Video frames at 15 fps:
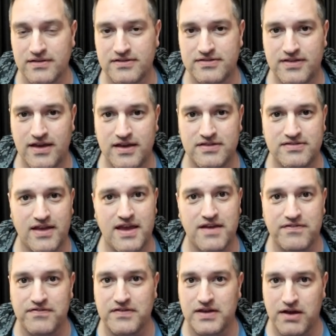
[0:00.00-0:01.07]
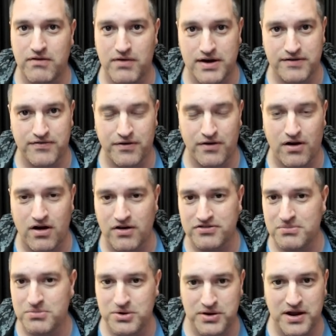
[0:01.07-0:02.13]
Stay safe. Get ready for an
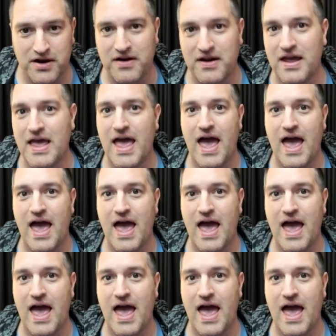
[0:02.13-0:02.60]
awesome New Year.